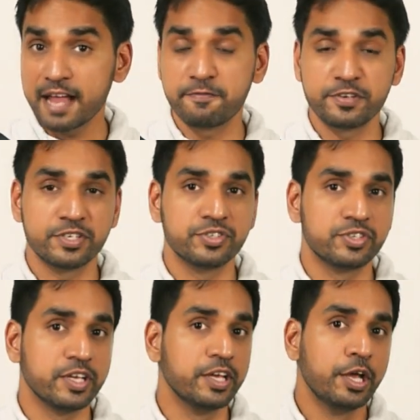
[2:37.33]

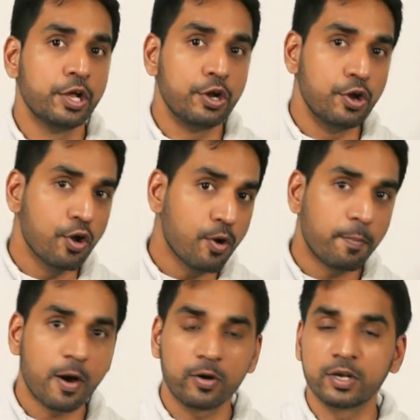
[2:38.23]
efficiency, low
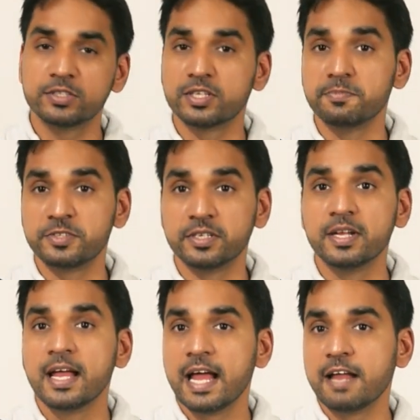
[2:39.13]
power
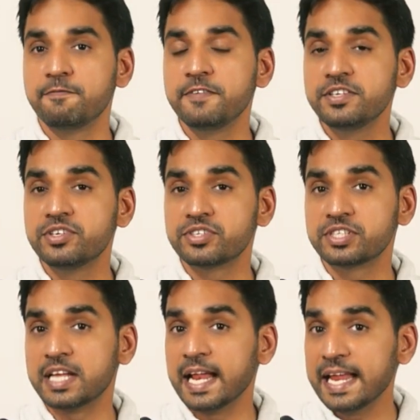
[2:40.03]
consumption, and
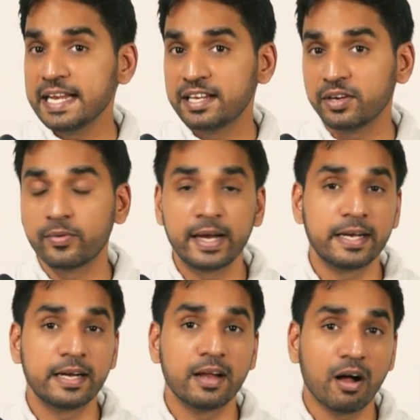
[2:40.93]
features an
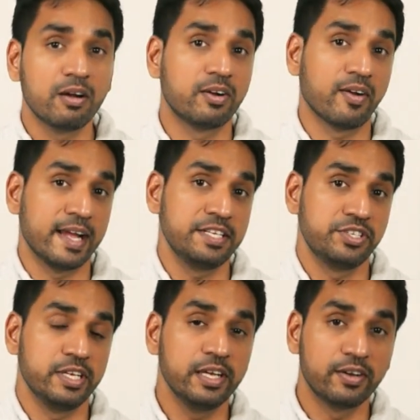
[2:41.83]
integrated Ultra
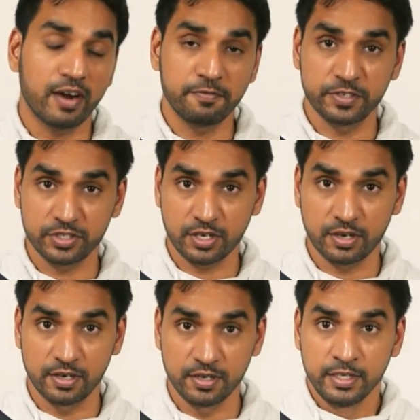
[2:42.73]
H D graphics
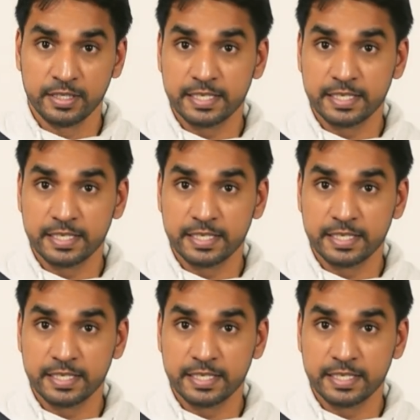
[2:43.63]
card. The